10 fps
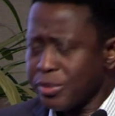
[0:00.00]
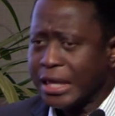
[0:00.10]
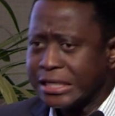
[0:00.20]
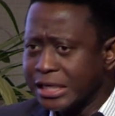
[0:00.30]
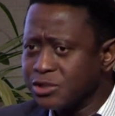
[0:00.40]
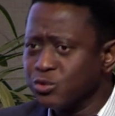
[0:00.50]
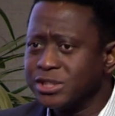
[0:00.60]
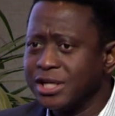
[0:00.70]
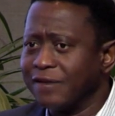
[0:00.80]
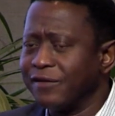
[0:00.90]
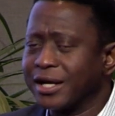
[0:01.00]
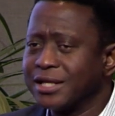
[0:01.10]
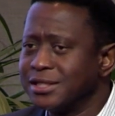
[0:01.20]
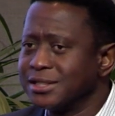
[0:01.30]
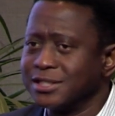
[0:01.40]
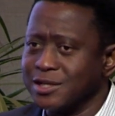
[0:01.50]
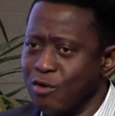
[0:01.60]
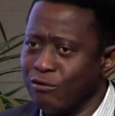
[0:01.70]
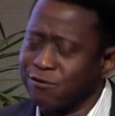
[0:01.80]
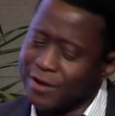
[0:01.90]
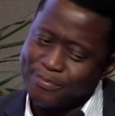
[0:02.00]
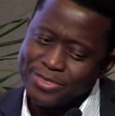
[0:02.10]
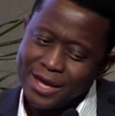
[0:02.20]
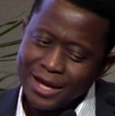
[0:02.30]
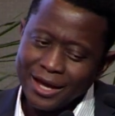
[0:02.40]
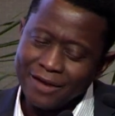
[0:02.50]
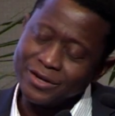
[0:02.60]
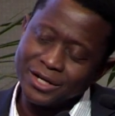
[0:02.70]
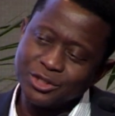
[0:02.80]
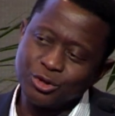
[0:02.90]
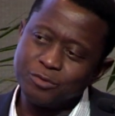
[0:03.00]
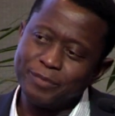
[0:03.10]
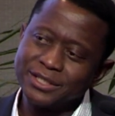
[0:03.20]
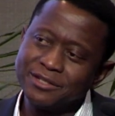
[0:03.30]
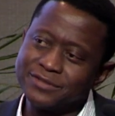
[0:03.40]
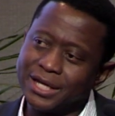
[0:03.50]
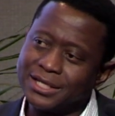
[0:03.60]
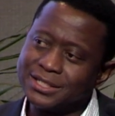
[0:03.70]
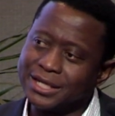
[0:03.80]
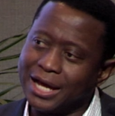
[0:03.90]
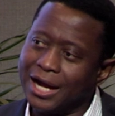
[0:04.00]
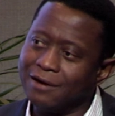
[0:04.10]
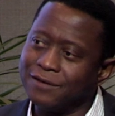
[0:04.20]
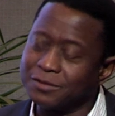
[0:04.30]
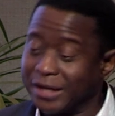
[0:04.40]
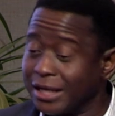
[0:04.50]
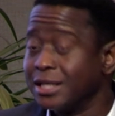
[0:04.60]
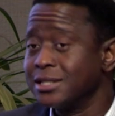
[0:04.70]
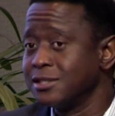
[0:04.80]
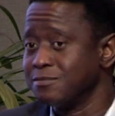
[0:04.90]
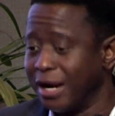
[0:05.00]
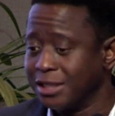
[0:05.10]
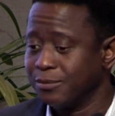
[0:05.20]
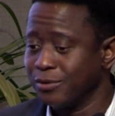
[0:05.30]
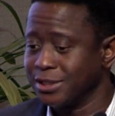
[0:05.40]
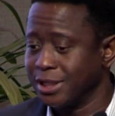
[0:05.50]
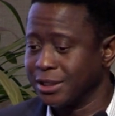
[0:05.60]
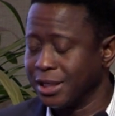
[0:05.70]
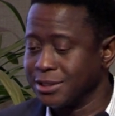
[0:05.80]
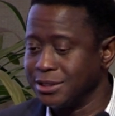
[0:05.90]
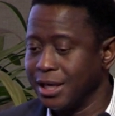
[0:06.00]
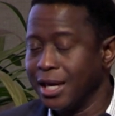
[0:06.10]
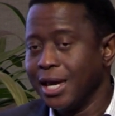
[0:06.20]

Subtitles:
Yes, we still have a criticism of having retrospective studies in the alphas, but at least it's multiple centers here.